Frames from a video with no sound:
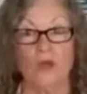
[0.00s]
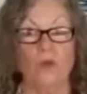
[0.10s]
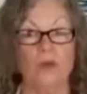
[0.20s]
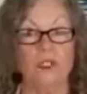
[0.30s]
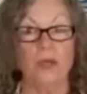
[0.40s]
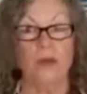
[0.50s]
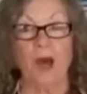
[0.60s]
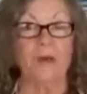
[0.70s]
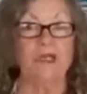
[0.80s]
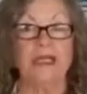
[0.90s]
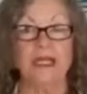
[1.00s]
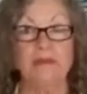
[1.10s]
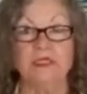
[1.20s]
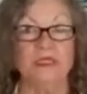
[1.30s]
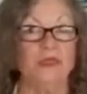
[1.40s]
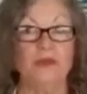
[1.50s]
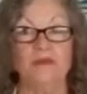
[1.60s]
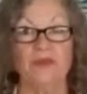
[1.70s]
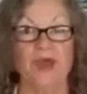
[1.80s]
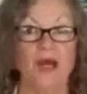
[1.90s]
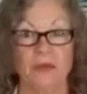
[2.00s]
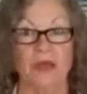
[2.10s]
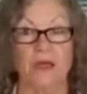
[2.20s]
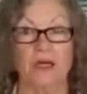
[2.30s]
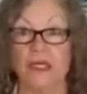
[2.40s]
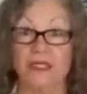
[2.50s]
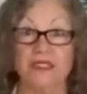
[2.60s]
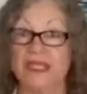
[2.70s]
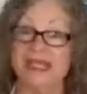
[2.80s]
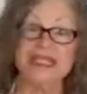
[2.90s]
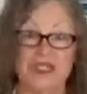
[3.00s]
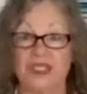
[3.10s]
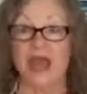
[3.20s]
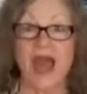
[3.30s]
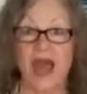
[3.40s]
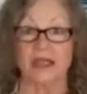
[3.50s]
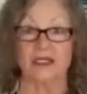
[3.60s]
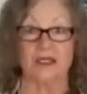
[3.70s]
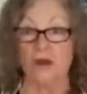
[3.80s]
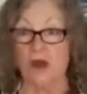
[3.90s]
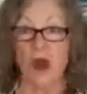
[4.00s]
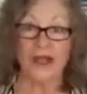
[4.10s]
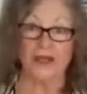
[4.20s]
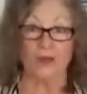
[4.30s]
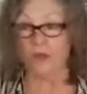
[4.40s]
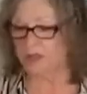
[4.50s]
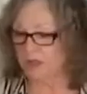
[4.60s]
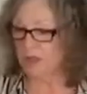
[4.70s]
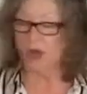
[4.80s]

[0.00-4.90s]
will start popping names in that you haven't thought about because it gets the task. Oh, I know what we're doing.